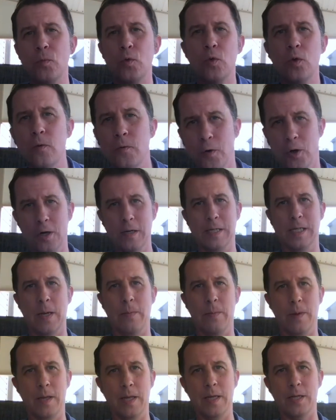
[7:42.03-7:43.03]
You've heard
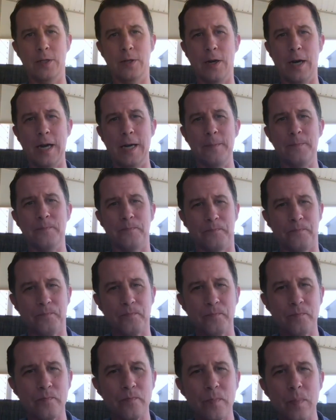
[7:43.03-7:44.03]
some of these, right?
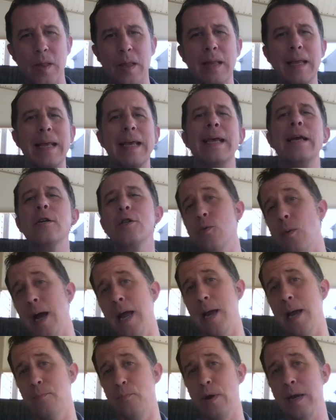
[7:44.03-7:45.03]
Here's
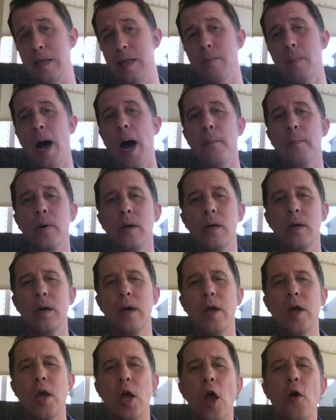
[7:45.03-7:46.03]
why I bring them up.
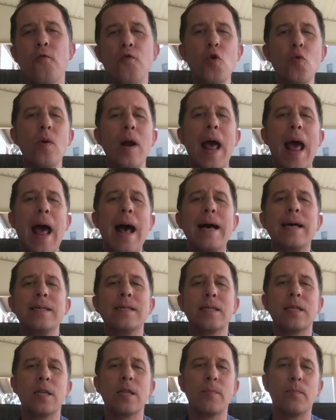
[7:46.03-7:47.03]
If you were to
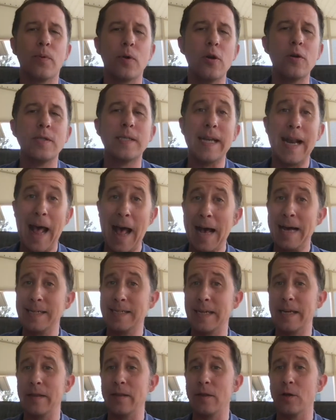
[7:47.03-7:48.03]
ask the person
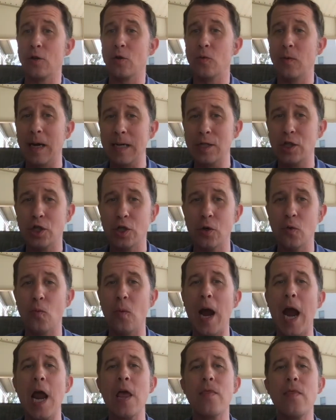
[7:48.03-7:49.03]
asking the question
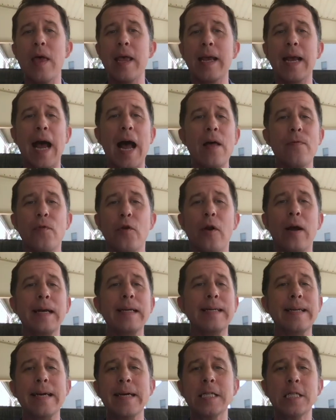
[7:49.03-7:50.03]
where they got their
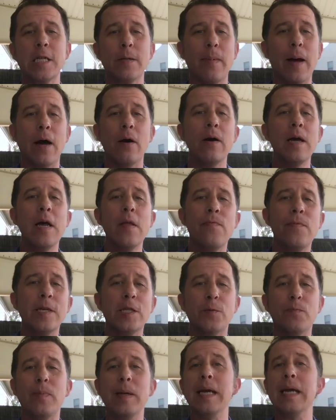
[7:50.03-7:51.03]
ideas about
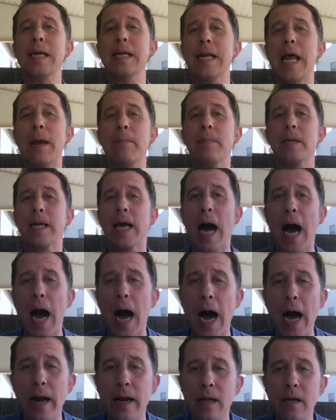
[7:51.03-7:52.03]
this being named
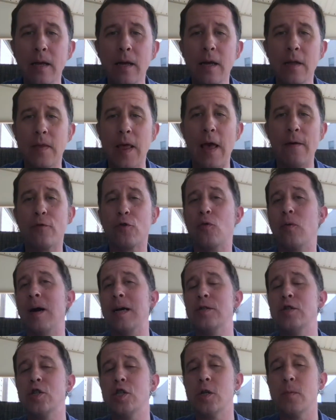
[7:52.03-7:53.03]
God they have
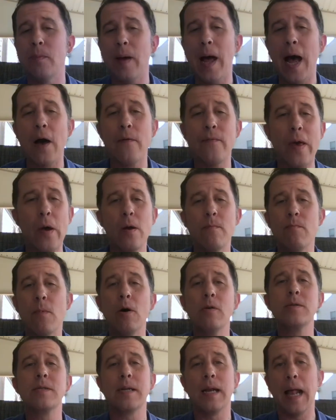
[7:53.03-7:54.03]
questions about, they would
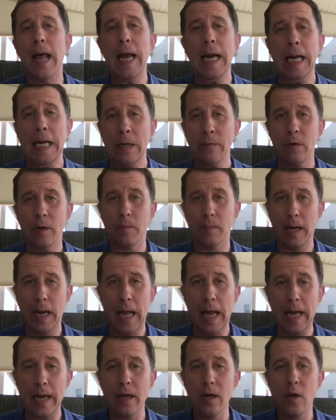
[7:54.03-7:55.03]
most likely
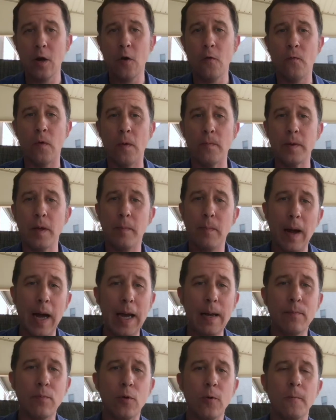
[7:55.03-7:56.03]
reply from the
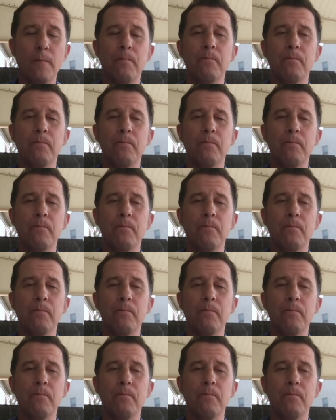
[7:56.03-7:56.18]
Bible.